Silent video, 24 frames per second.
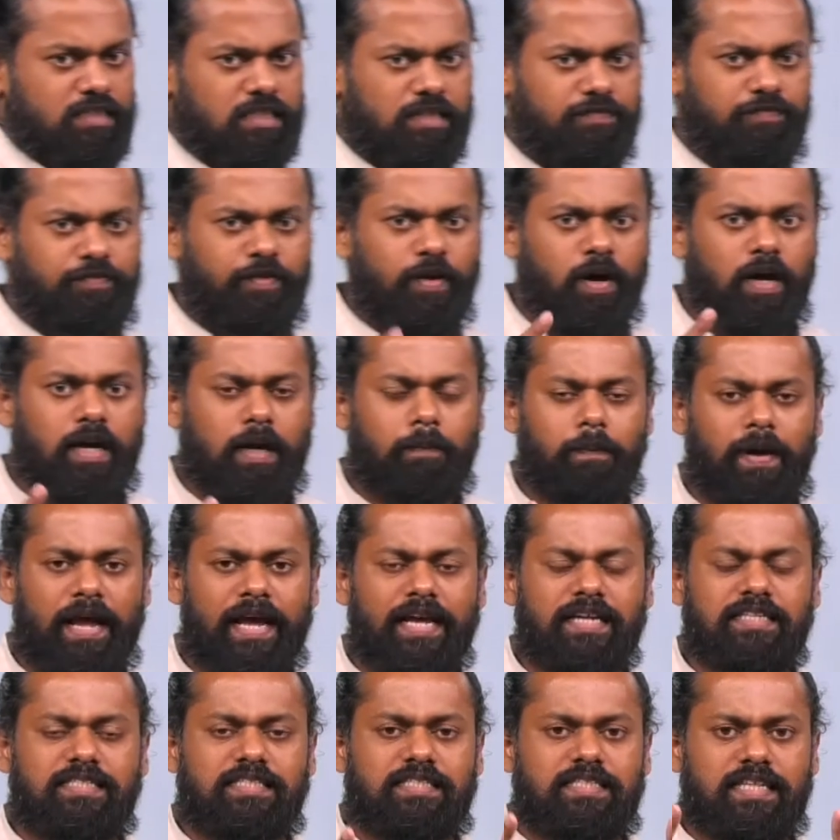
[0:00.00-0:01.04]
If you are
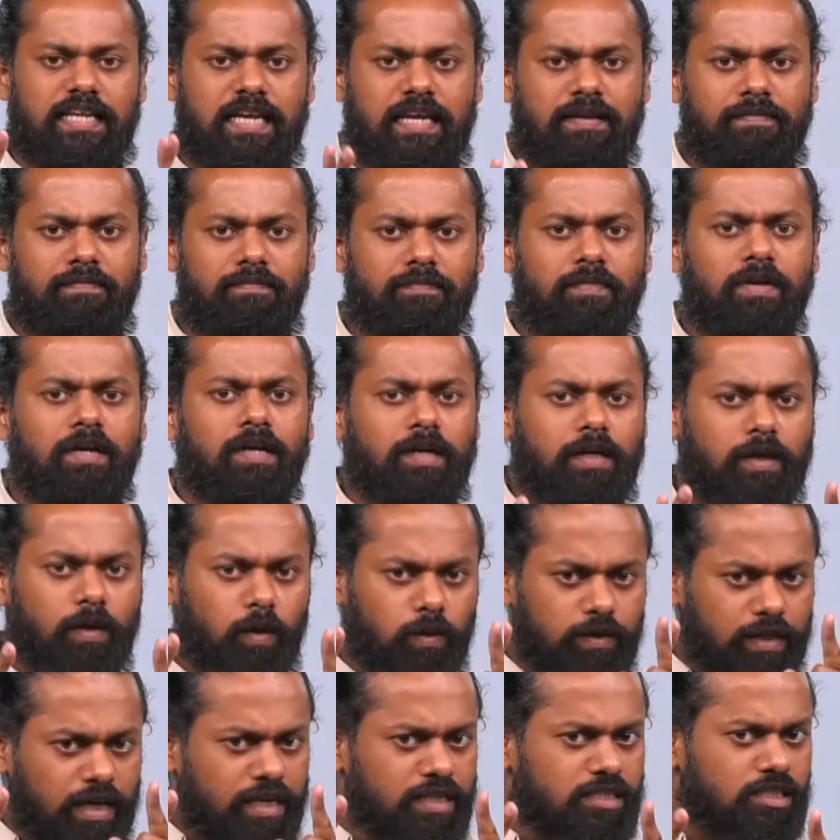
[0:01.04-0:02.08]
applying same,
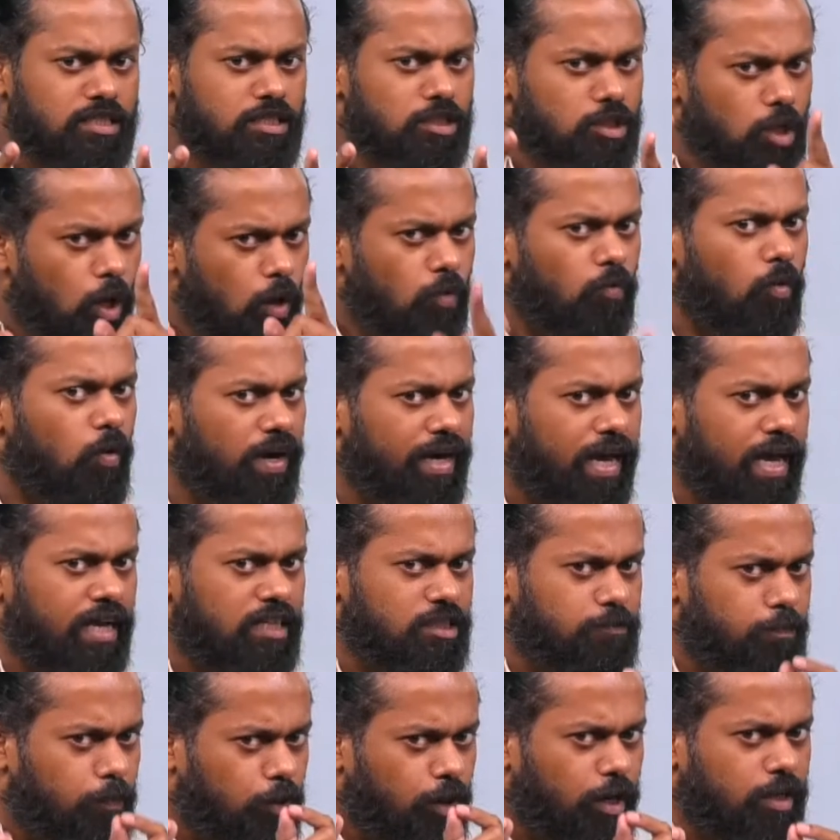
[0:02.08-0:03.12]
there is no
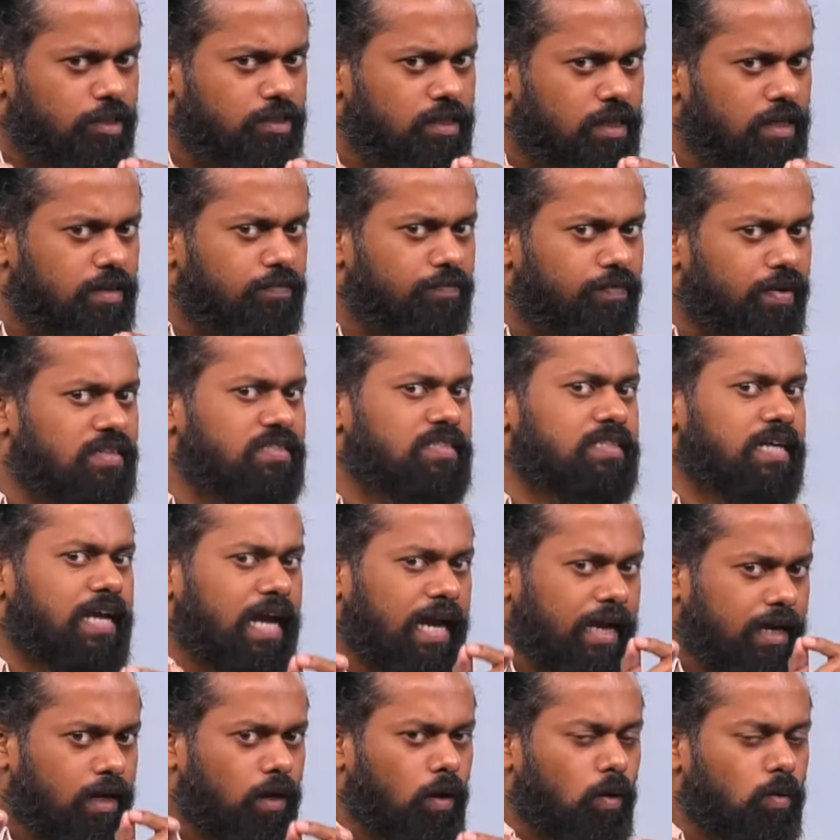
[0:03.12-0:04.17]
voltage potential difference
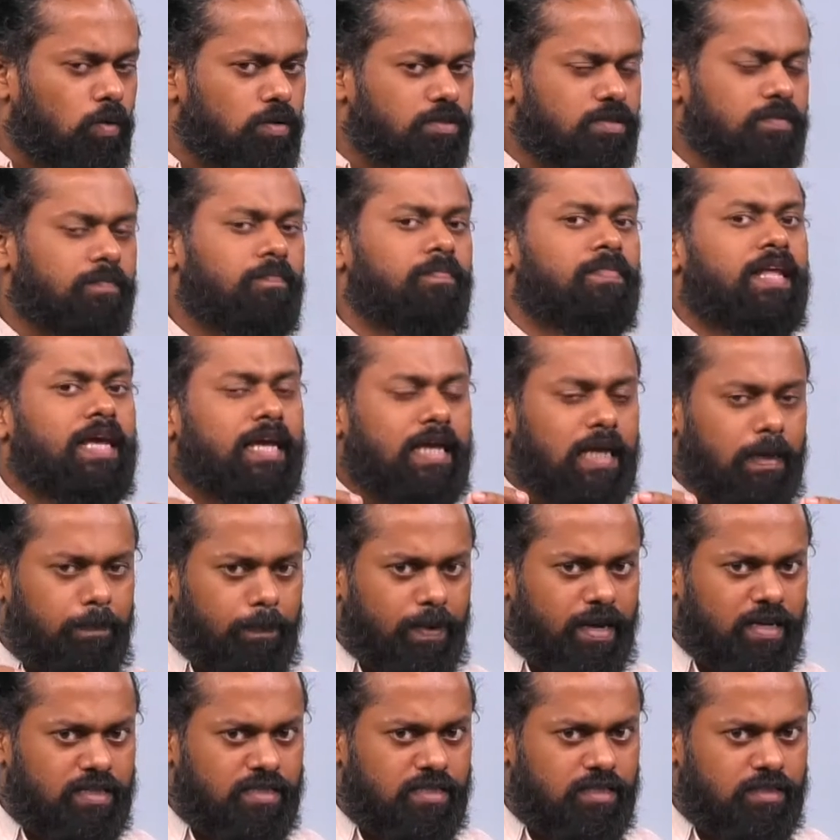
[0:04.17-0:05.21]
across a
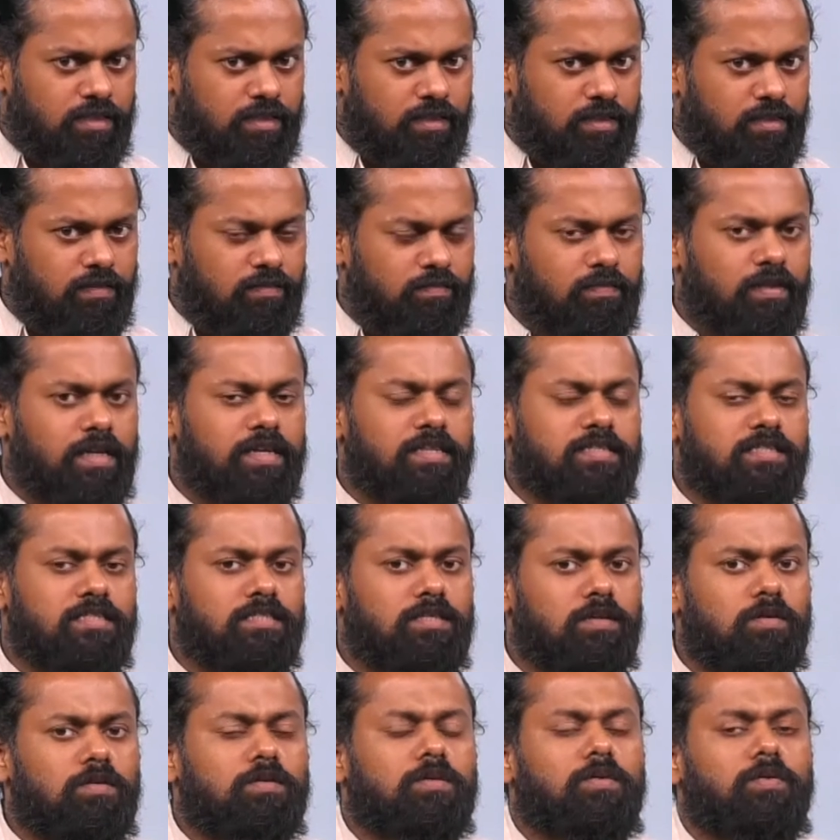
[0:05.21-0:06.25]
capacitor, that is
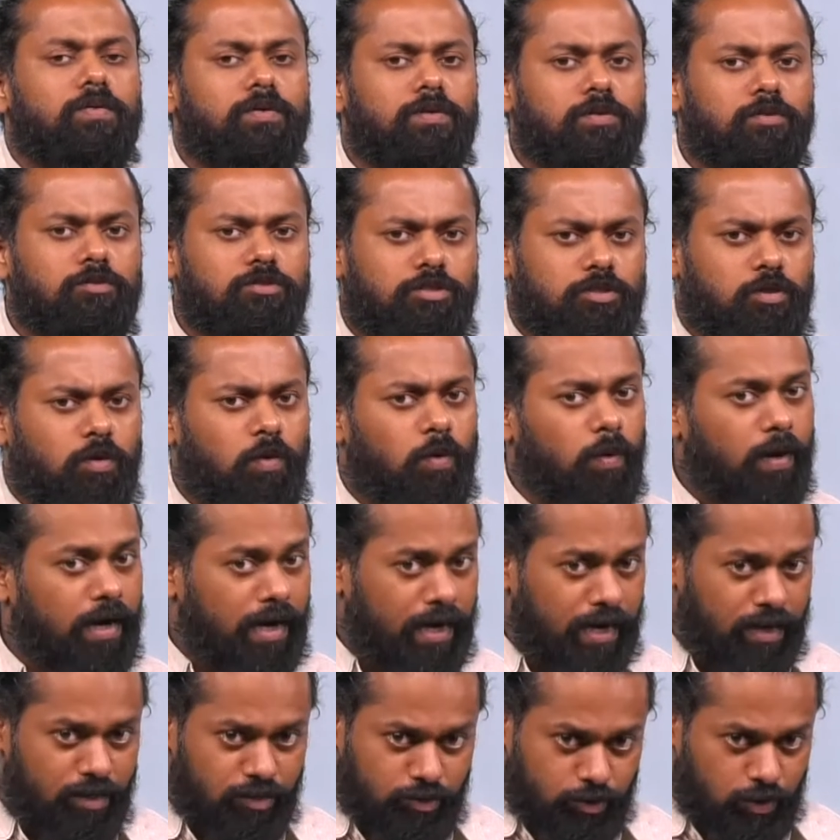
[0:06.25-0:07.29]
not going to store
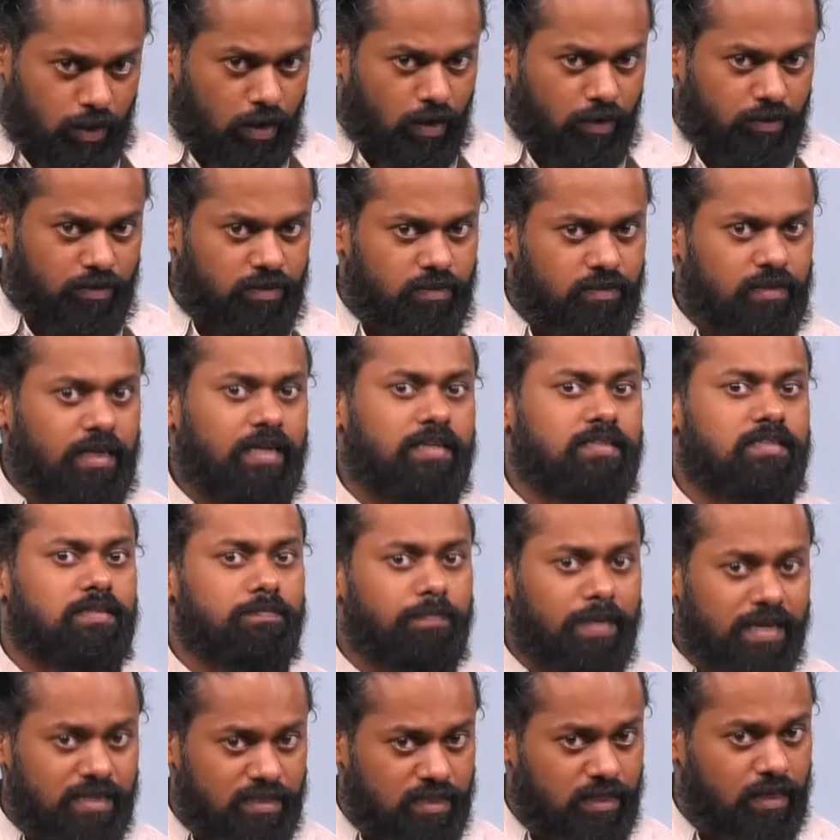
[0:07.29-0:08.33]
any charge. That is a
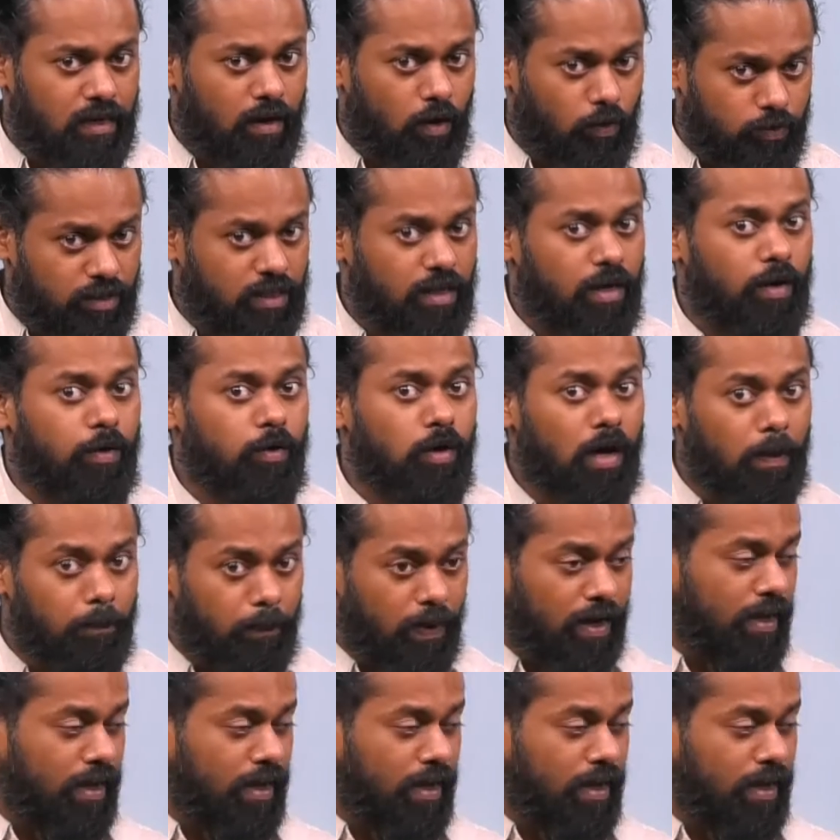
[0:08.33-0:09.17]
basic logic you have to apply